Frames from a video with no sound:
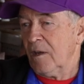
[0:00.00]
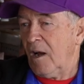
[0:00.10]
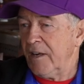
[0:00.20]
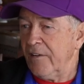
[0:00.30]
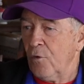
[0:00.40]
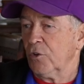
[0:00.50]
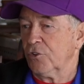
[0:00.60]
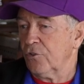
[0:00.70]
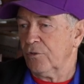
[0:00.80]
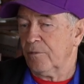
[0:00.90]
I never
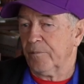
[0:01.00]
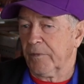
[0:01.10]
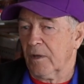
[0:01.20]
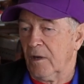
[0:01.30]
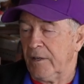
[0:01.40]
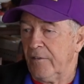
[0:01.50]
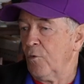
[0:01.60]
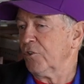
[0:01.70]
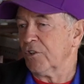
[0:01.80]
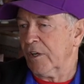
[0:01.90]
wanted to, I never
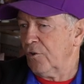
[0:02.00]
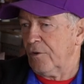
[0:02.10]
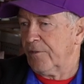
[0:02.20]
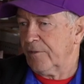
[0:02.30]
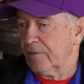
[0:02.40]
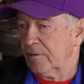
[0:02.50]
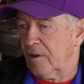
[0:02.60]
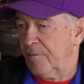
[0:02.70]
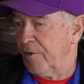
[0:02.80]
wanted to get off. I've